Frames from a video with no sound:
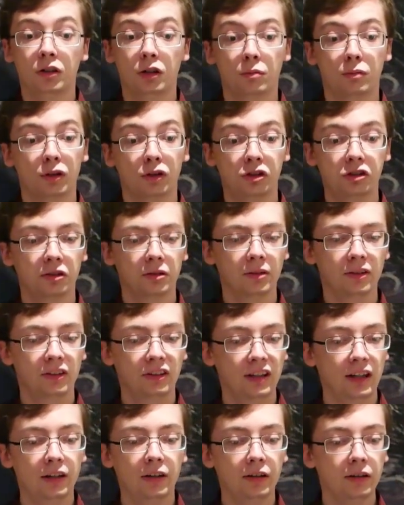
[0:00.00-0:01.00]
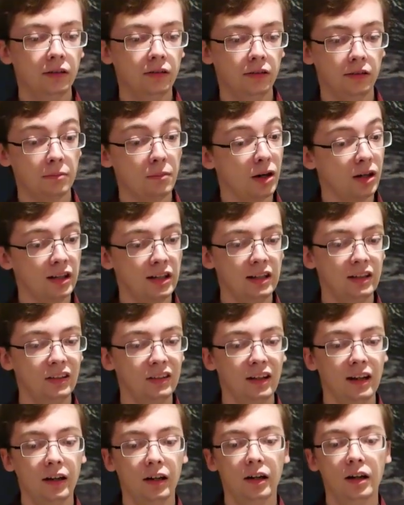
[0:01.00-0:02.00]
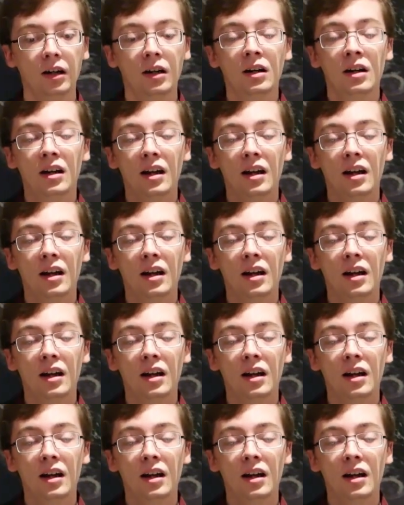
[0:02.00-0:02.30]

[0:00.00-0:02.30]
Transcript: Commercial Center, the market center,